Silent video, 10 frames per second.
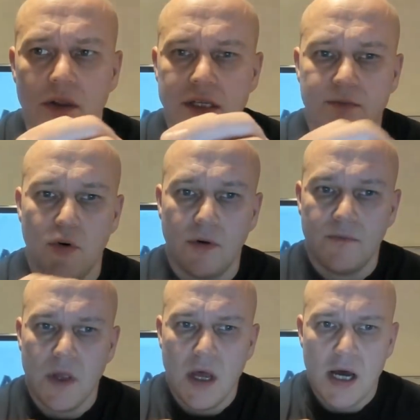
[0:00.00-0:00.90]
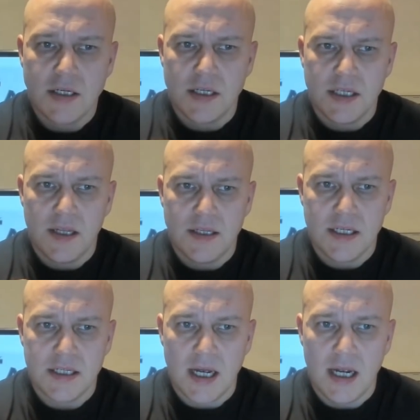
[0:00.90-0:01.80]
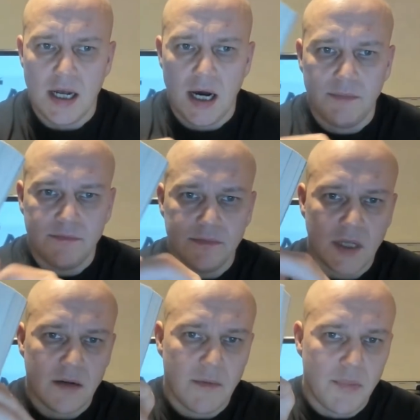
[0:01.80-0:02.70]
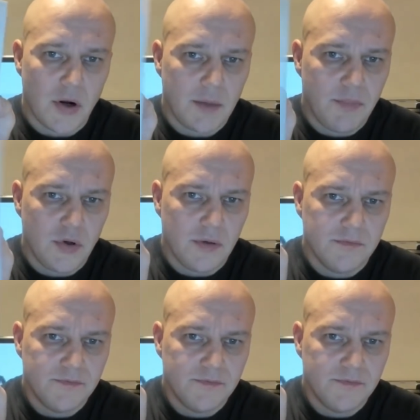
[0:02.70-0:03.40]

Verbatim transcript: this book. As you can see, this is a uh, kind of a pocket book,